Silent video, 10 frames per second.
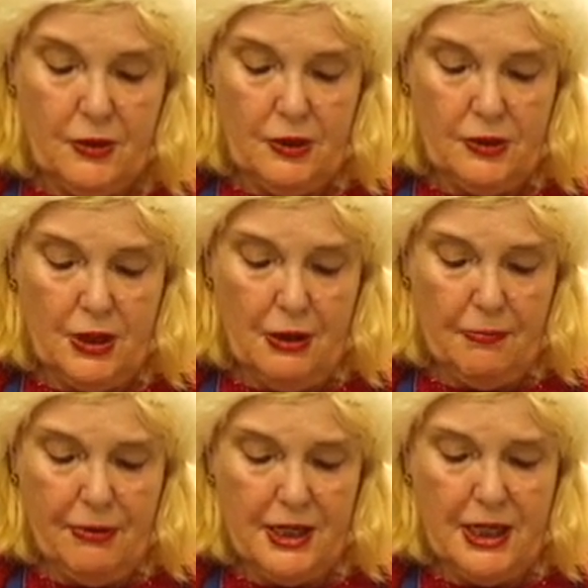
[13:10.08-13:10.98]

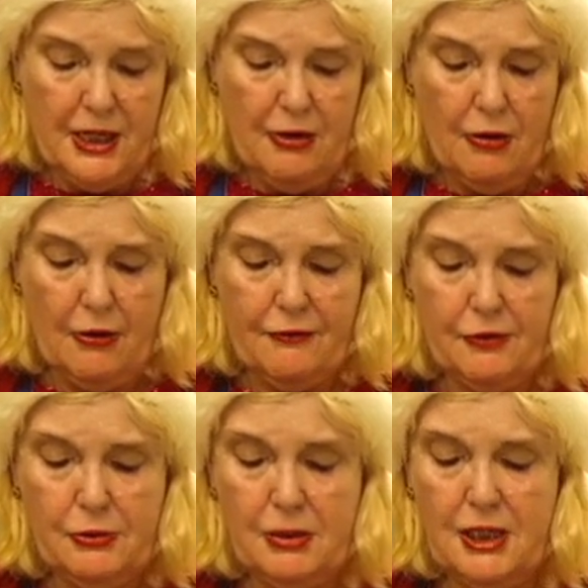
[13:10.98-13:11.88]
I'll break it in half
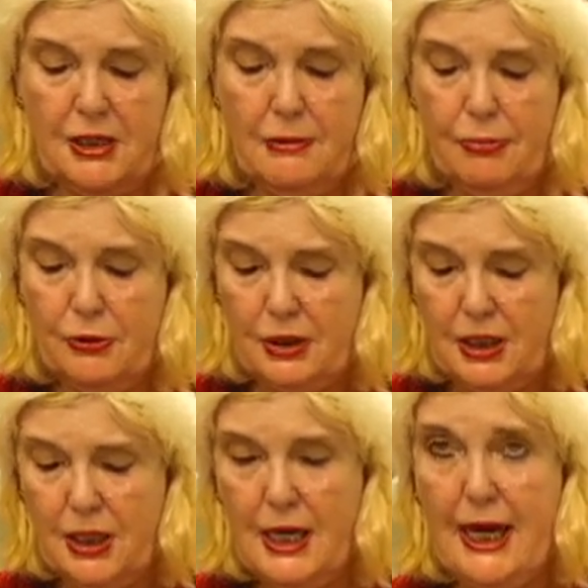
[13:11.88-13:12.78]
because we need a
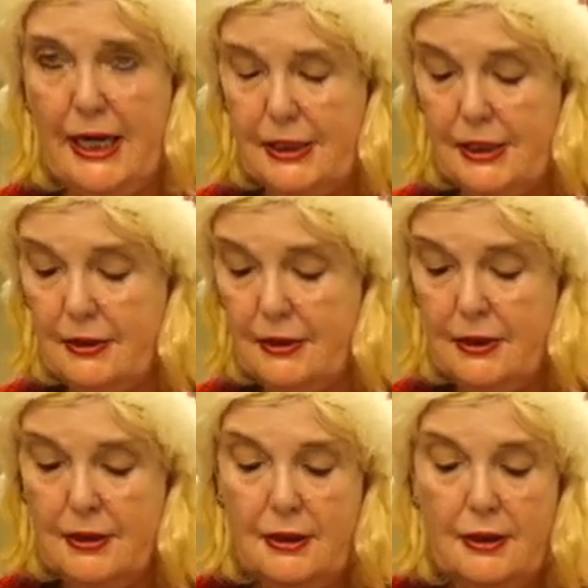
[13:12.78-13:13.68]
body and a head.
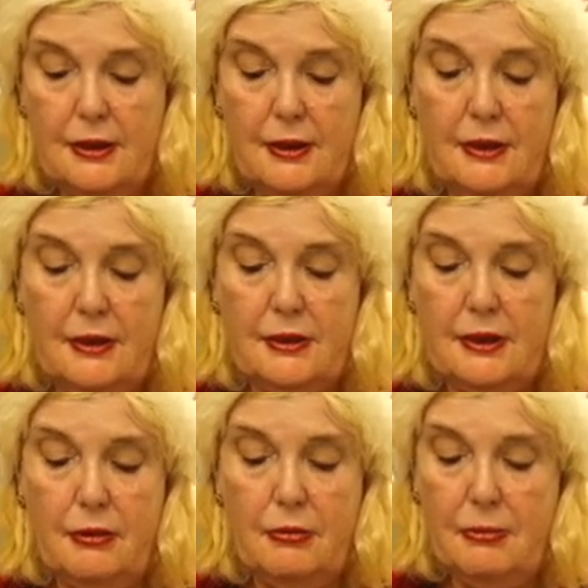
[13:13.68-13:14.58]

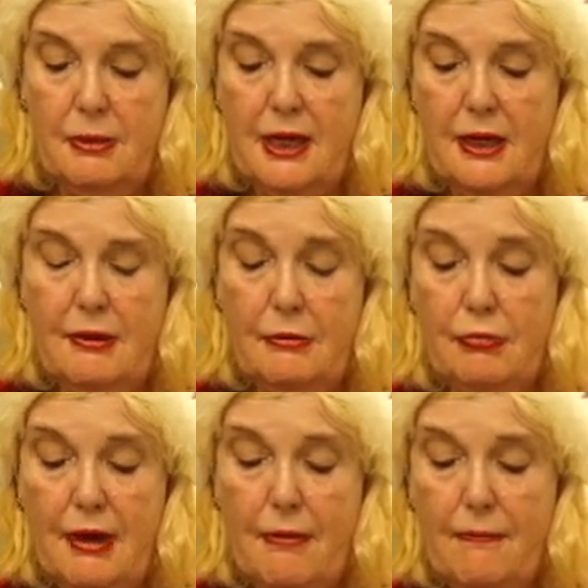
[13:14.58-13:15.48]
So we'll make a little
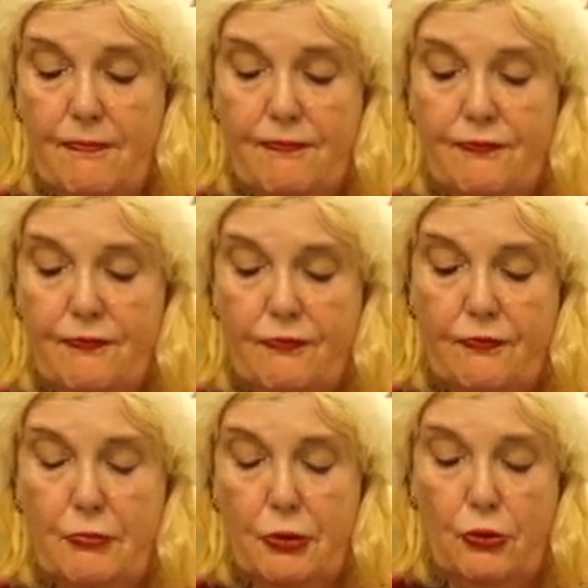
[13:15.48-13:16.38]
round
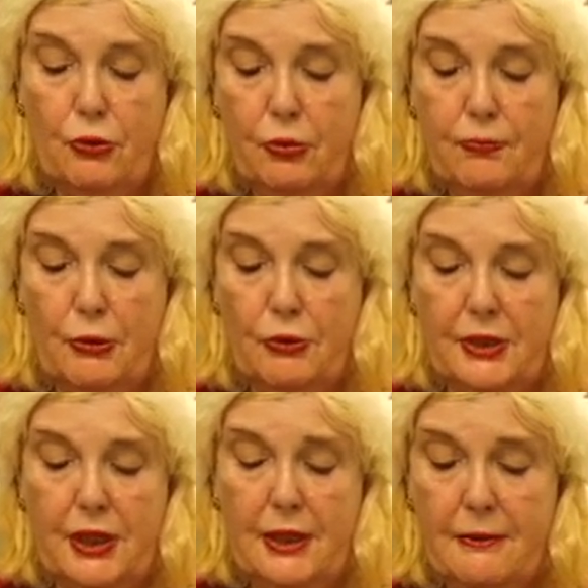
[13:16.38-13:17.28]
ball
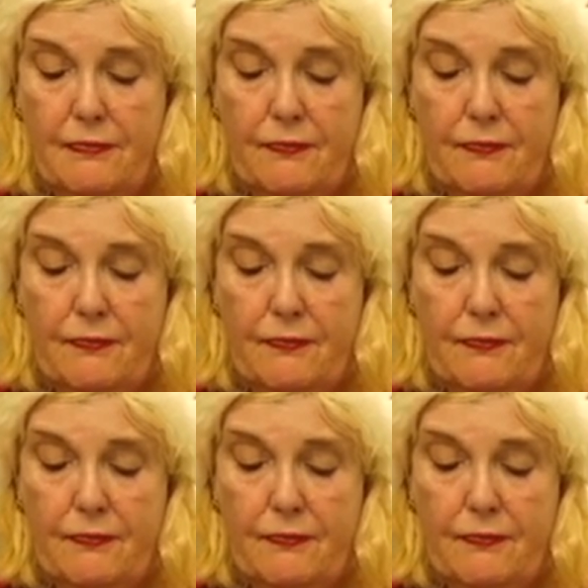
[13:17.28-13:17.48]
body.